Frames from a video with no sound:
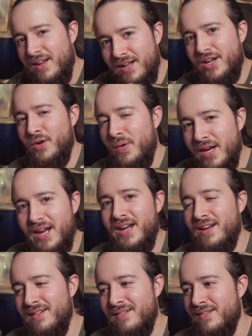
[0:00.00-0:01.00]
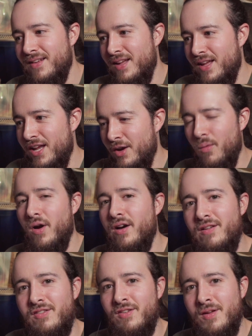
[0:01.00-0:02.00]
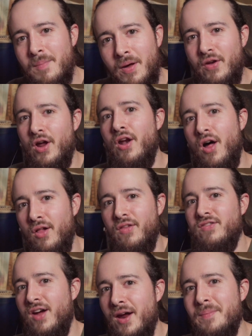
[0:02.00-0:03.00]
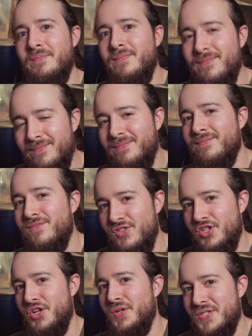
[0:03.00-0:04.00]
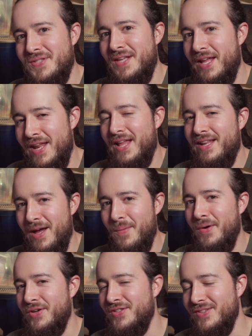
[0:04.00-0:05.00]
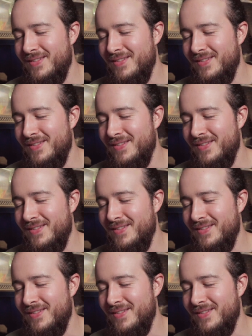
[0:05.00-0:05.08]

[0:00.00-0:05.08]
Agreeing. It works, but not all the time. Cheers. That works.